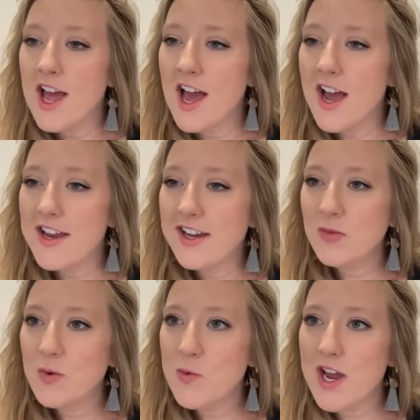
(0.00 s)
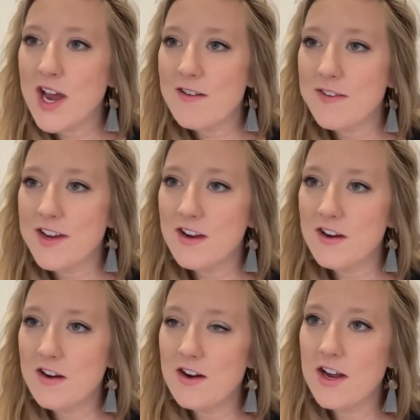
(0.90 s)
Uh, next one we have
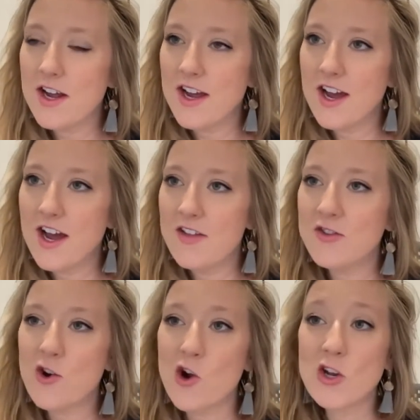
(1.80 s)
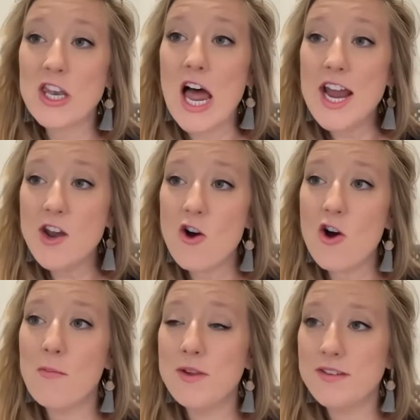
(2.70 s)
here, uh, these are our line
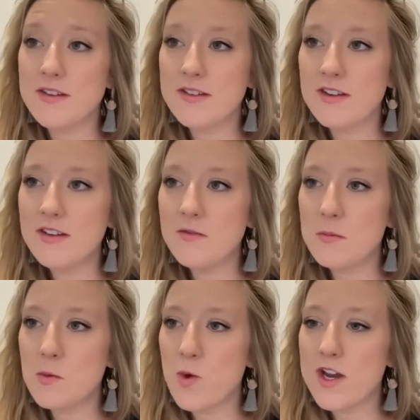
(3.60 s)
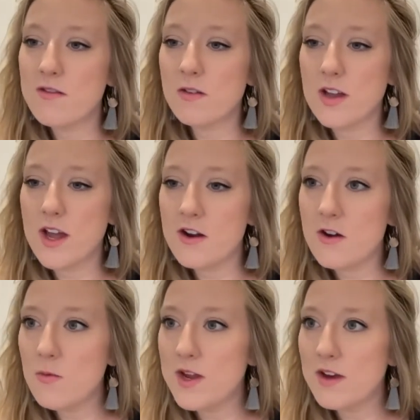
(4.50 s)
haul businesses. If you've been waiting for line
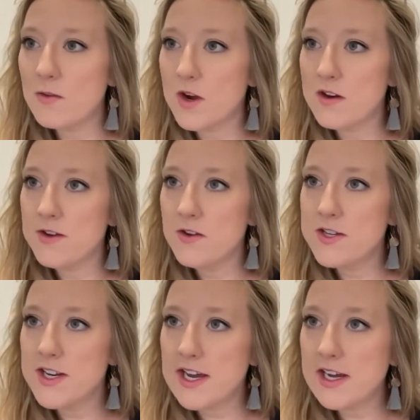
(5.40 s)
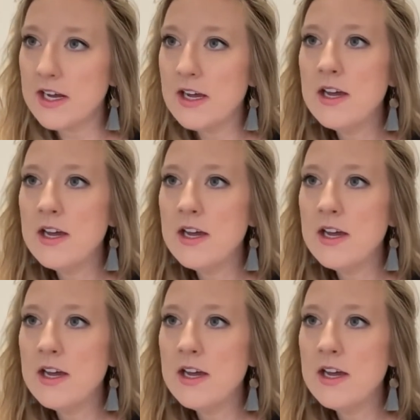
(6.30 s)
haul, we have quite a few today.